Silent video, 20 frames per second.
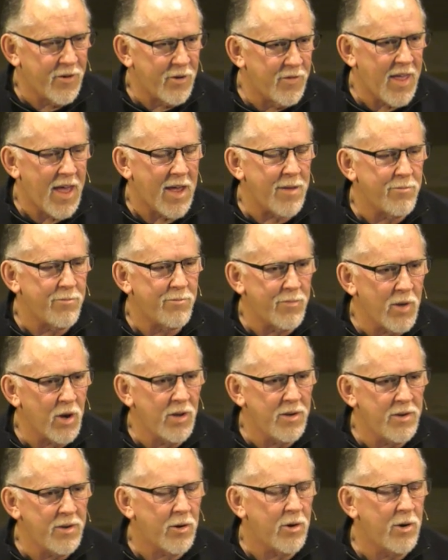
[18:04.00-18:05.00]
that
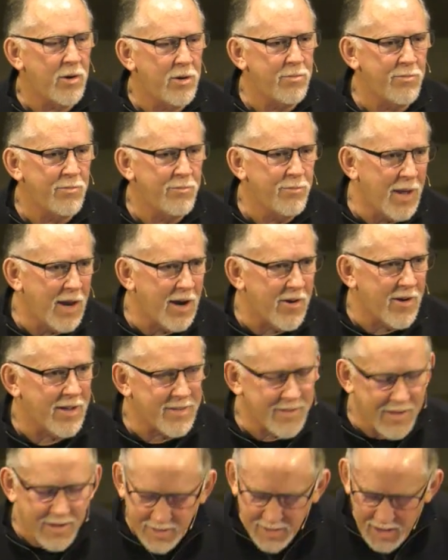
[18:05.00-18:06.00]
unearned merit
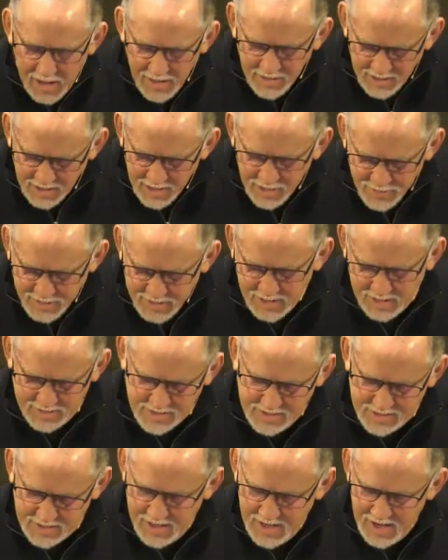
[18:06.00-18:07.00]
that God gives
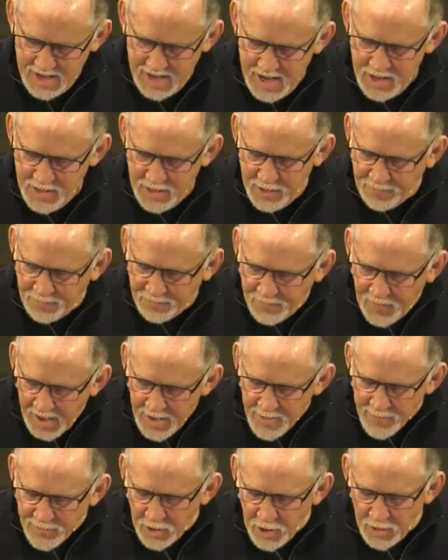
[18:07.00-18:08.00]
us. The
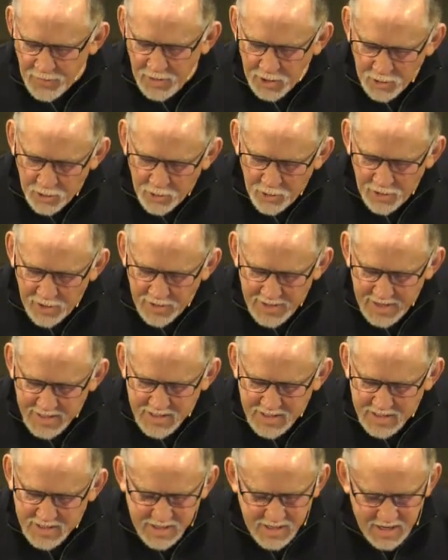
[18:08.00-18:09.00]
favor of the Lord.
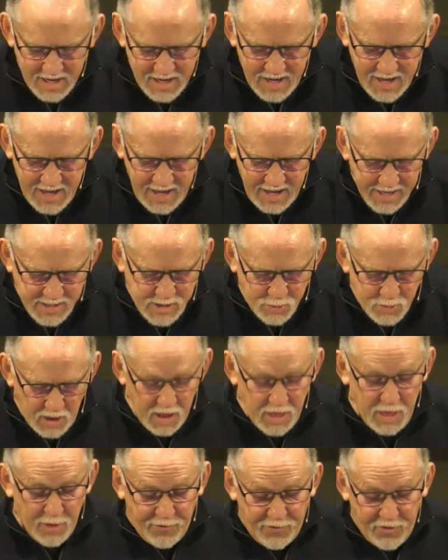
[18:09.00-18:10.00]
It's really
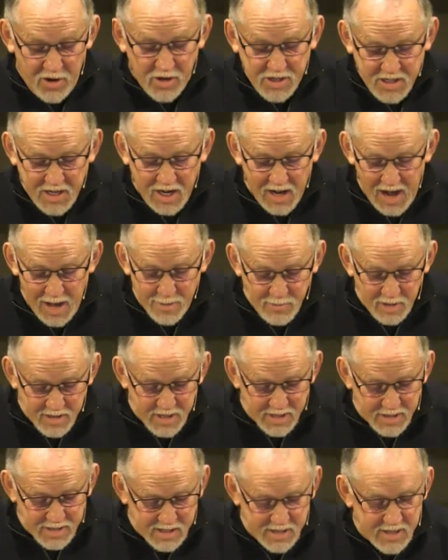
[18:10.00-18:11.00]
the first time that
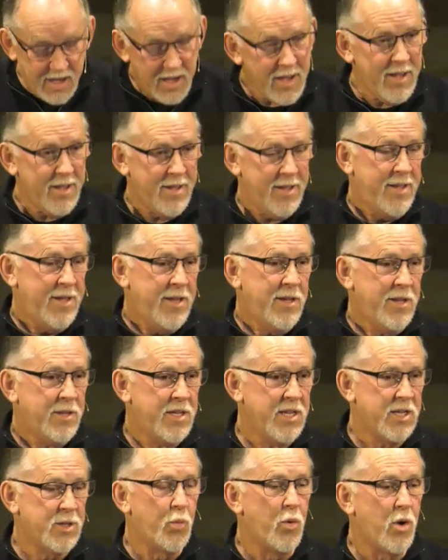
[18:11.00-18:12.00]

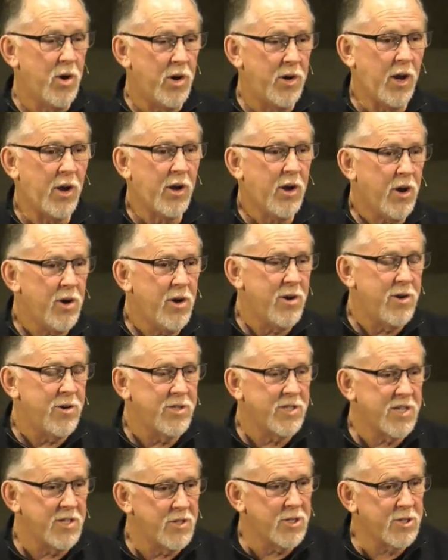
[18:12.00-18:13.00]
this word
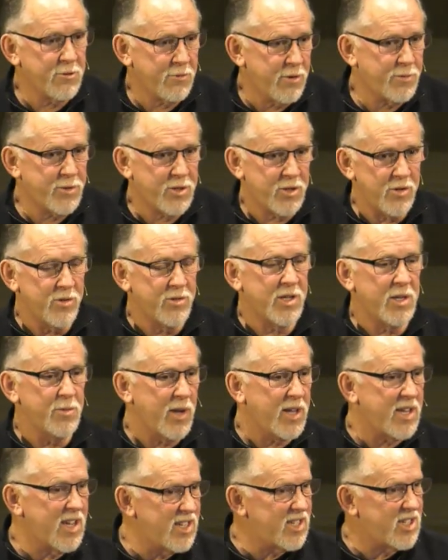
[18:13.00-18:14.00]
occurs in the scriptures. And
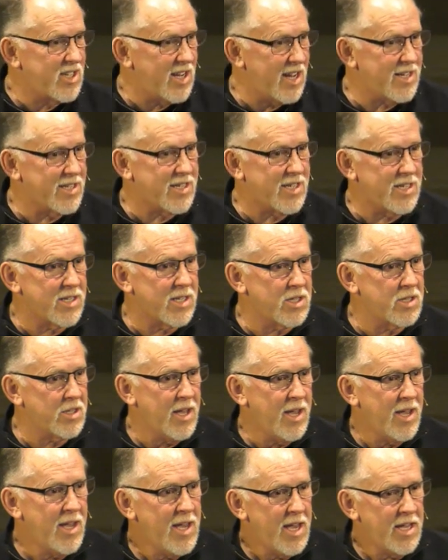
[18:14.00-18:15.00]
because Genesis
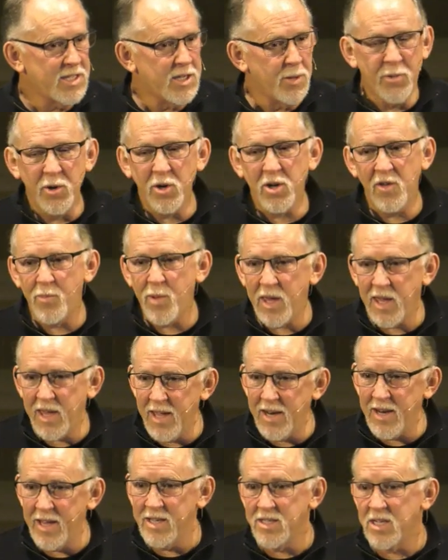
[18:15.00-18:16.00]
is a book of
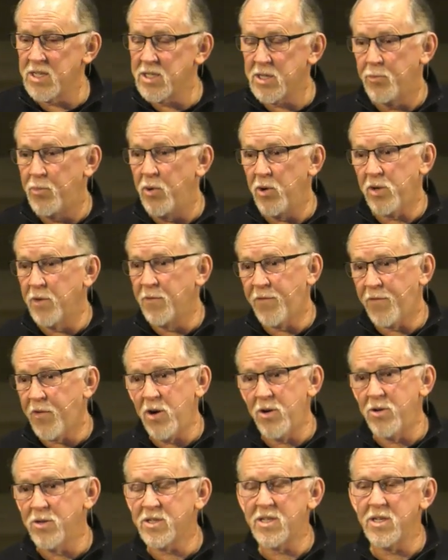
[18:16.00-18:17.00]
beginnings, it's a book of
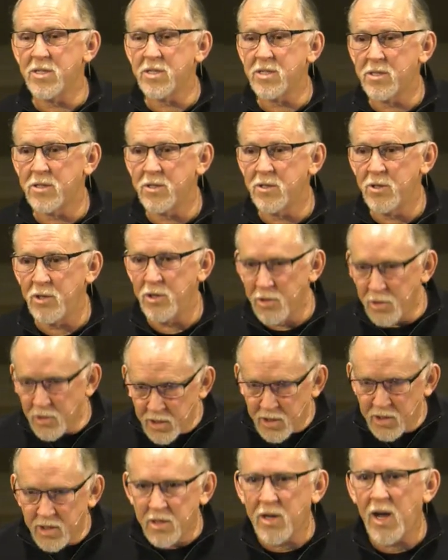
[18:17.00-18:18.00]
first, you're
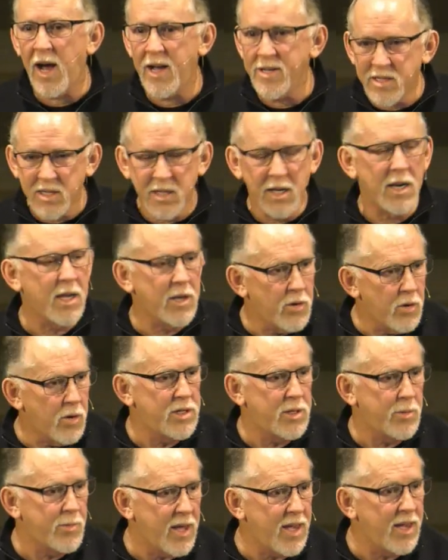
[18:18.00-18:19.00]
constantly going
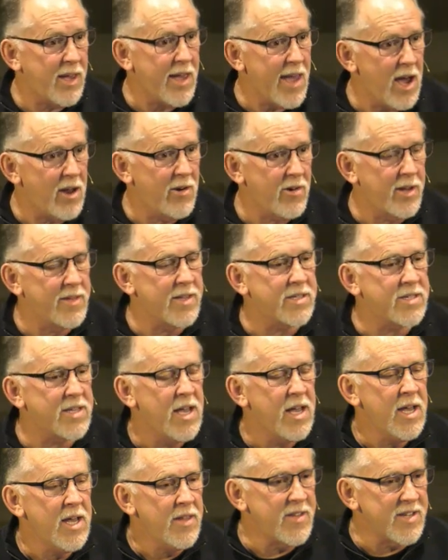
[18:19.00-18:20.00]
to be encountering
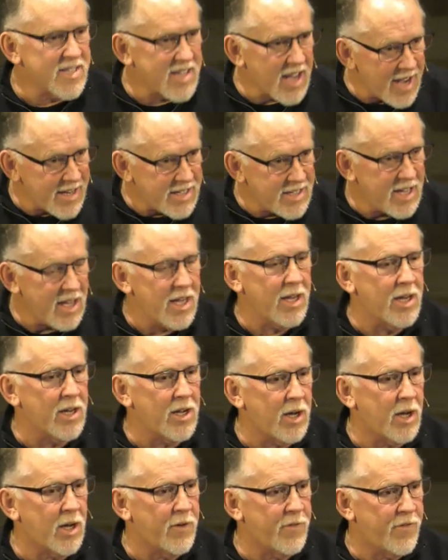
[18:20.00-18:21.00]
this idea
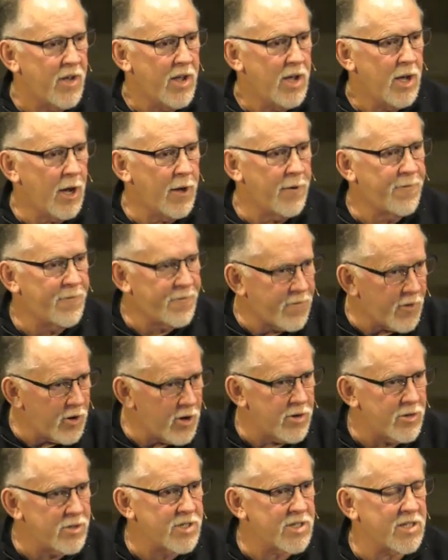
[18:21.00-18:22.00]
of a
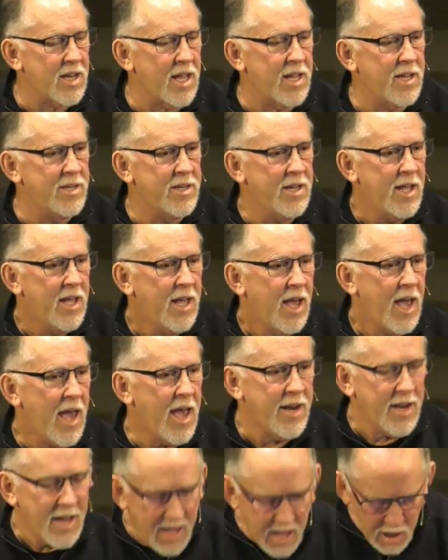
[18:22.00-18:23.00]
first.
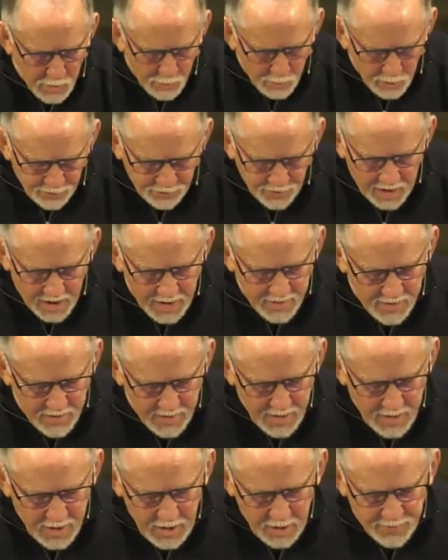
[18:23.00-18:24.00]
And here we find
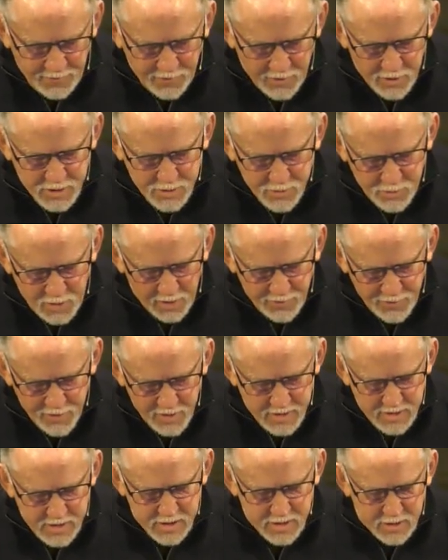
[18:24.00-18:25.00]
a first
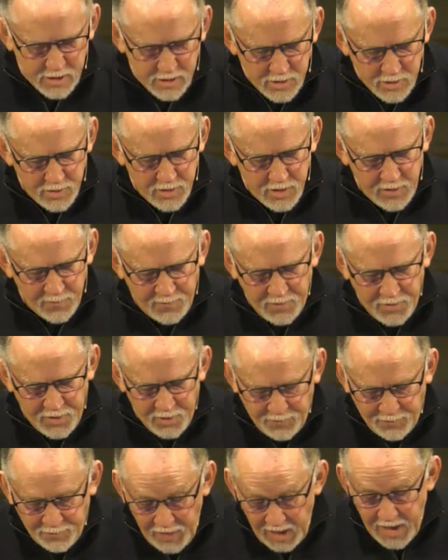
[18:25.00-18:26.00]
reference to the
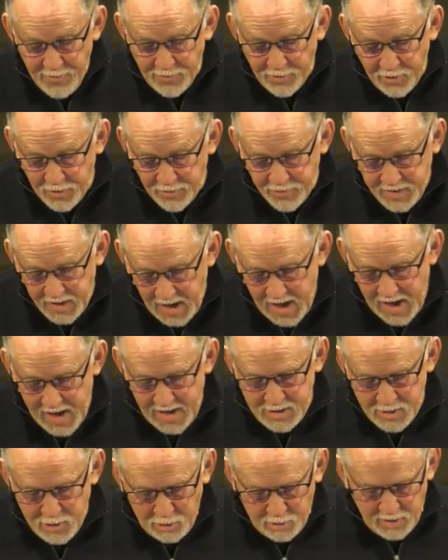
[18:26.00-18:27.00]
favor of God.
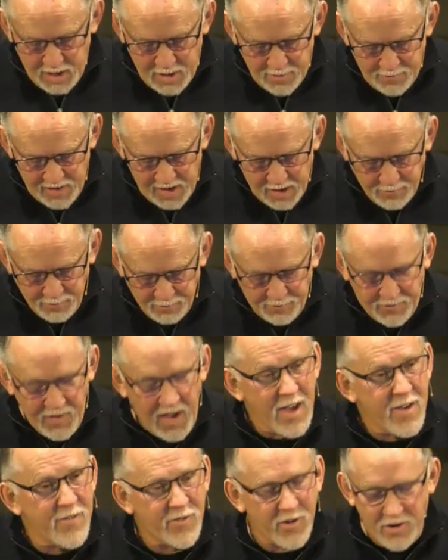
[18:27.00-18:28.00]
Noah, he found
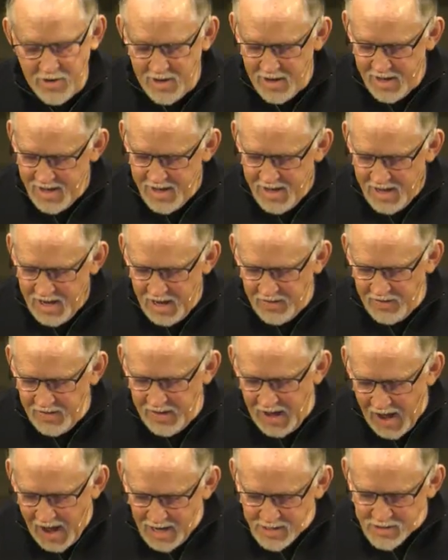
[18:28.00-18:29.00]
favor in the
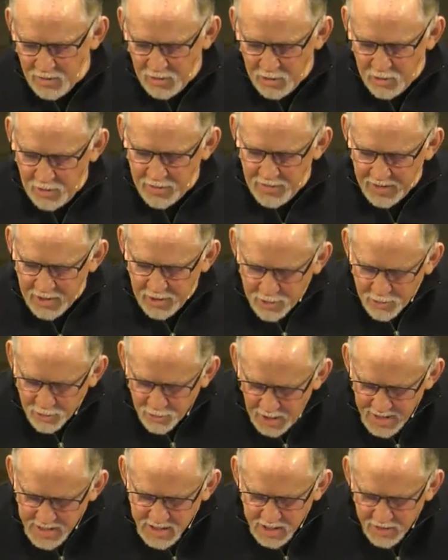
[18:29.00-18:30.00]
eyes of the Lord, the
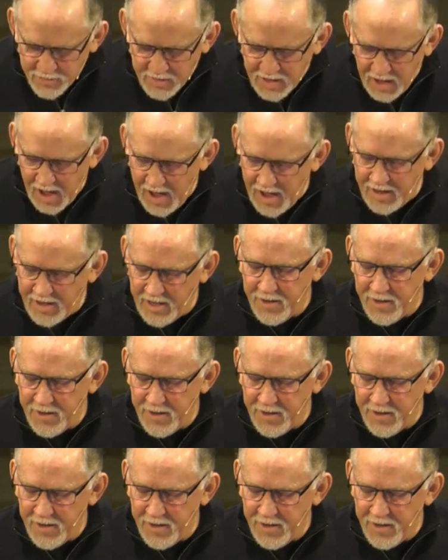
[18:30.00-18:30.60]
grace of God.